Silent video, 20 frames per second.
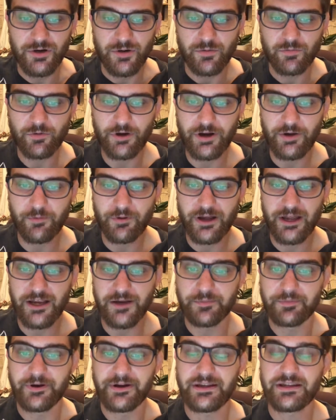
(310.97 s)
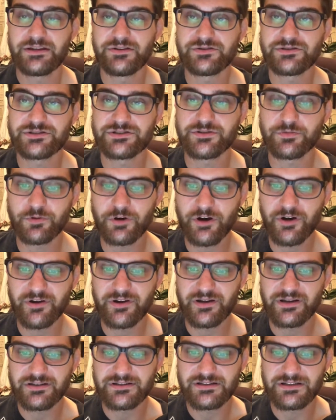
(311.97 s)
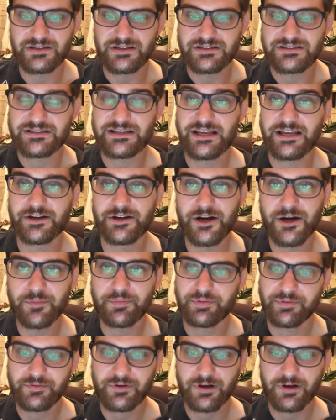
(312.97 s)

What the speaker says: right away, but he uses the wall to stand up,